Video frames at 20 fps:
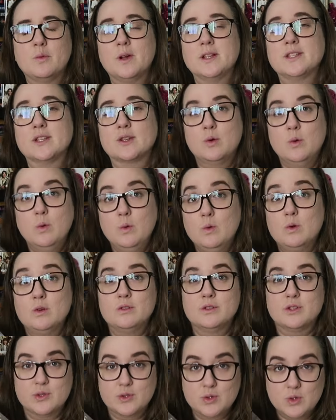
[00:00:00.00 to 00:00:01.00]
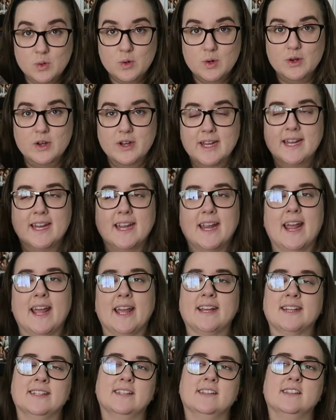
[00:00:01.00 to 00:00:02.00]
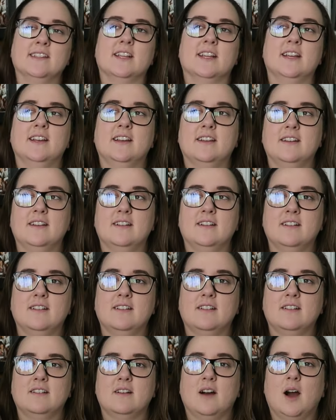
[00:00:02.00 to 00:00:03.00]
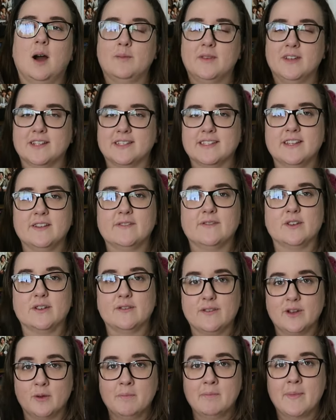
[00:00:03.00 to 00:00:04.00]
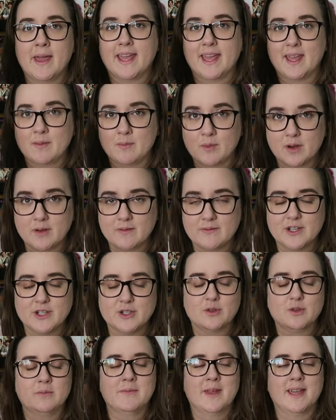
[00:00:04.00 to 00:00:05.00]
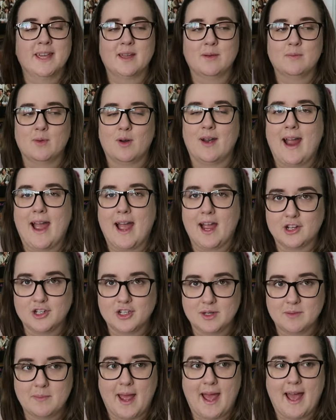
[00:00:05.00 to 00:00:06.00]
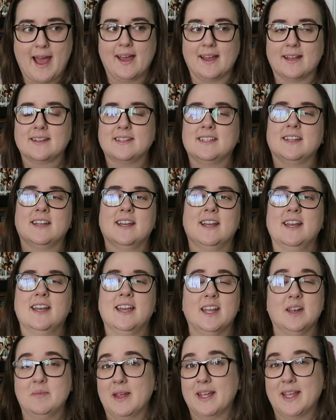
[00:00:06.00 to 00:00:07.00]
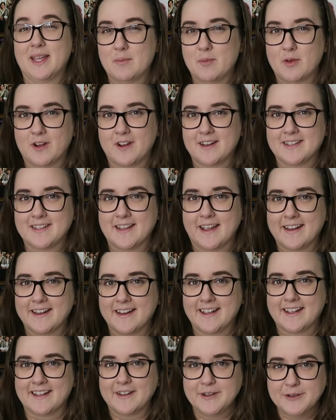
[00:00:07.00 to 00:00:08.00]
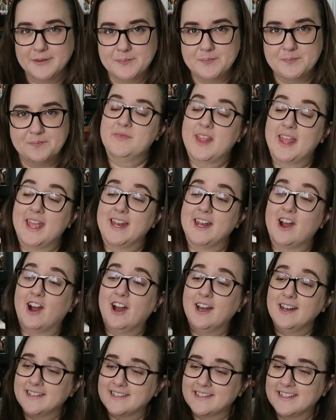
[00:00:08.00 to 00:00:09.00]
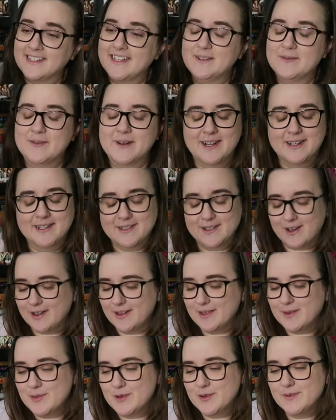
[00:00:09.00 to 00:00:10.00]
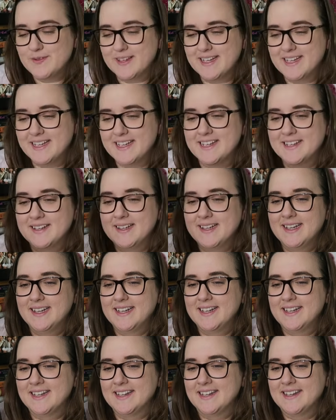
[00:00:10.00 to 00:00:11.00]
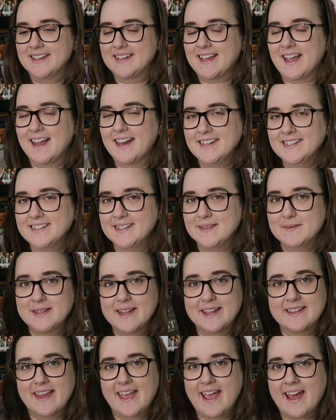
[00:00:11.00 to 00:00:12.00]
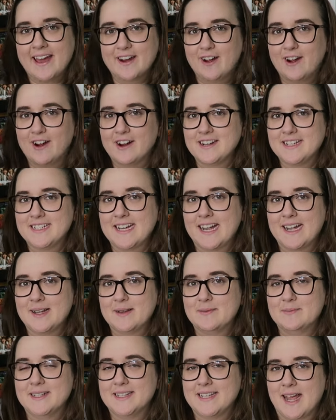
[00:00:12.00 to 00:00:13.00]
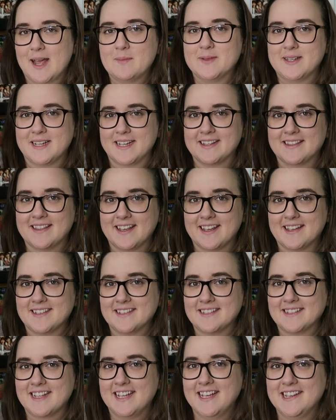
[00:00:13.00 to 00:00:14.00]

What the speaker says: was a cool story, and obviously for a film, make it more visual, make it more action-packed, and make it more exciting. And honestly, when I saw the movie, it kind of seems like they had a hard time adapting this.